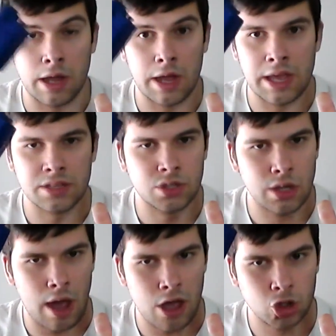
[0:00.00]

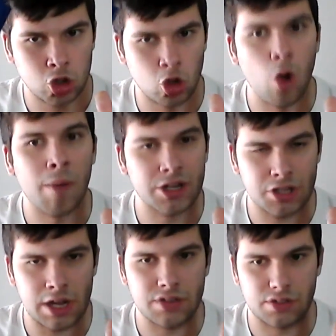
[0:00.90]
It's so
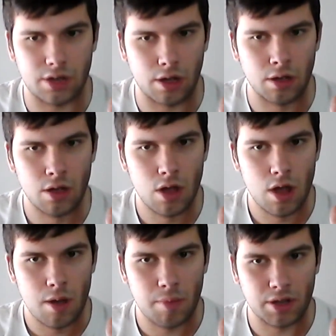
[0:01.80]
much easier.
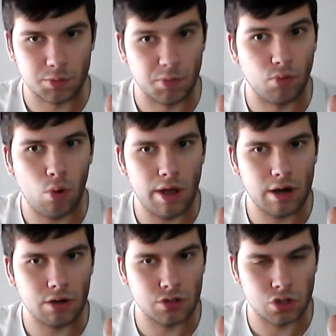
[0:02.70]
Because beforehand
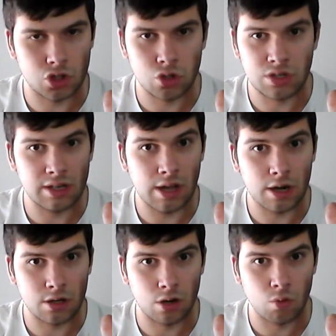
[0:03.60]
I was just using the
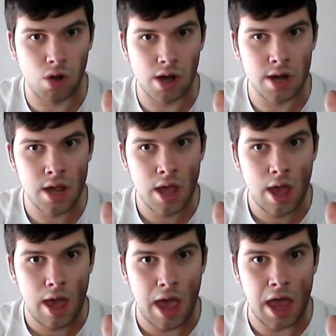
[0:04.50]
GunCon 1,
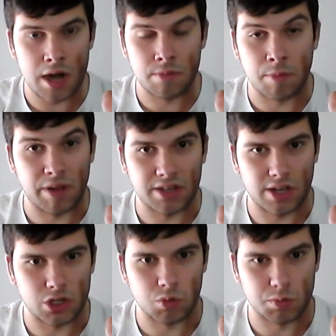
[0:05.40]
and the
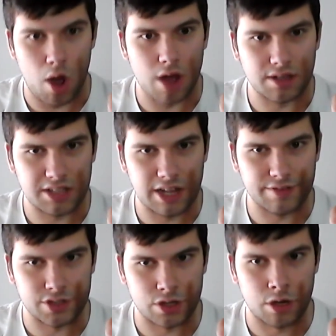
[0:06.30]
PlayStation was behind the
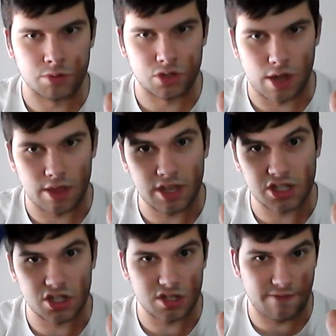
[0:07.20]
television. I'm just like,
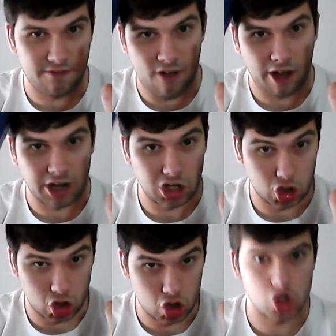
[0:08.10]
this is fucking
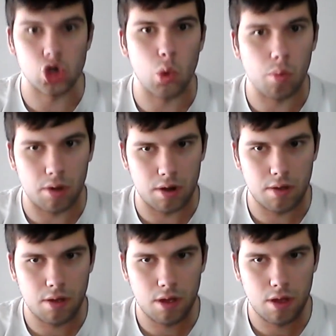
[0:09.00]
stupid.
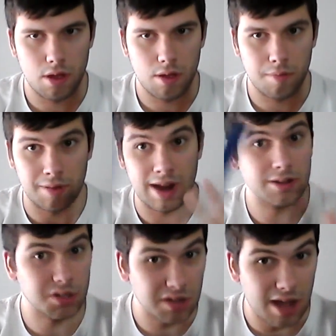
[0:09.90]
But now
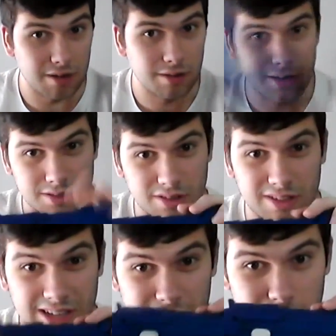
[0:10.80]
it's all done, because I got
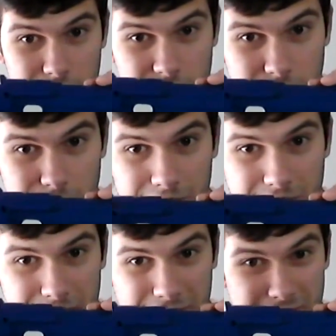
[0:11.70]
the GunCon 2. And
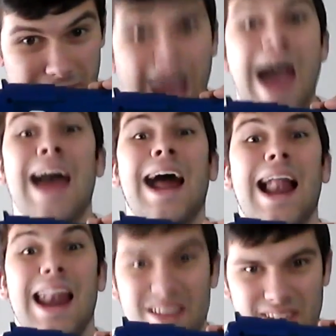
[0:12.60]

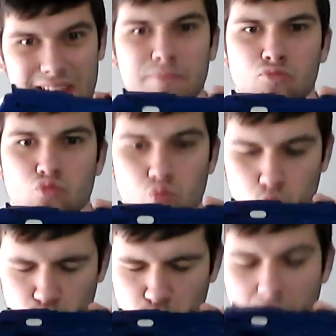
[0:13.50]
I love it.
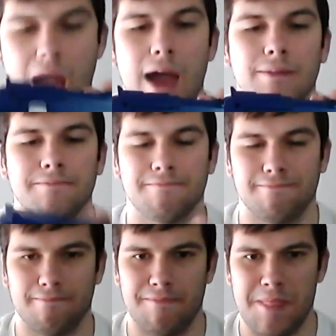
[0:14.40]
Mwah.
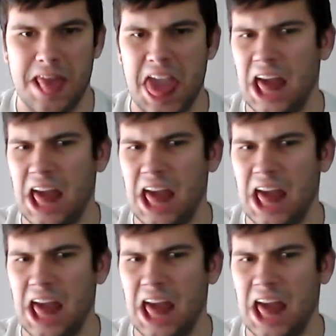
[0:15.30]
Yeah.